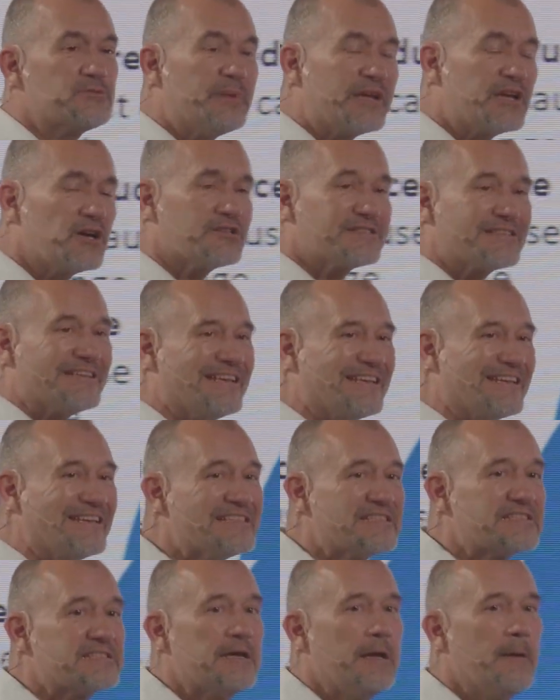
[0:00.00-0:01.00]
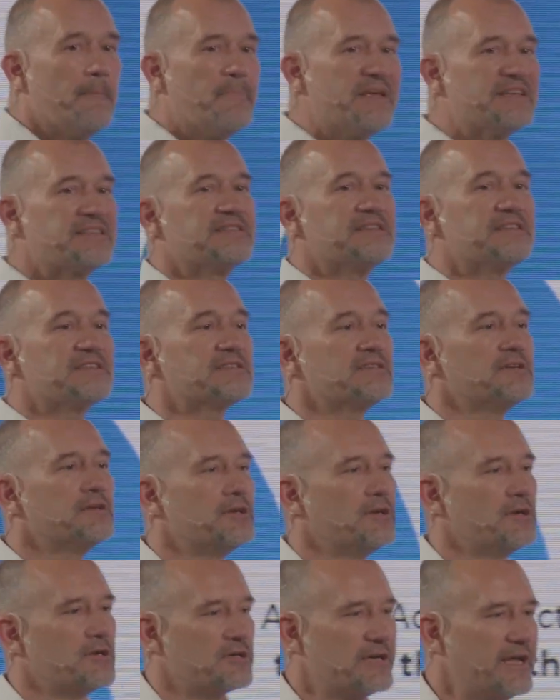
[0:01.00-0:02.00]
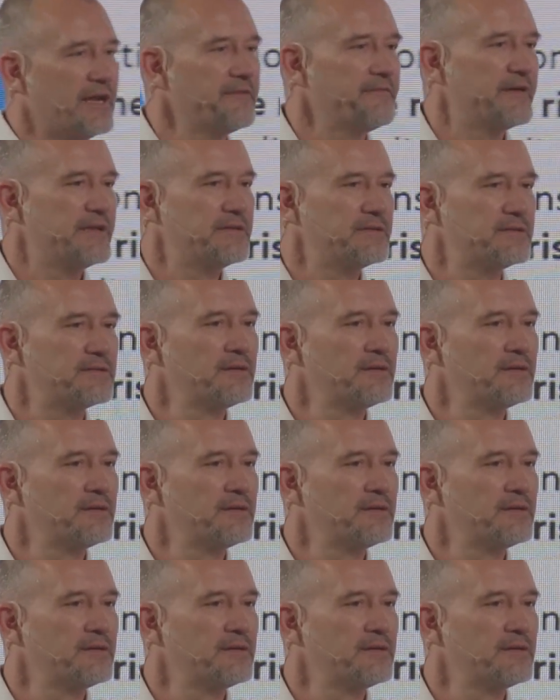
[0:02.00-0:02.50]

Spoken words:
because it is business relevant.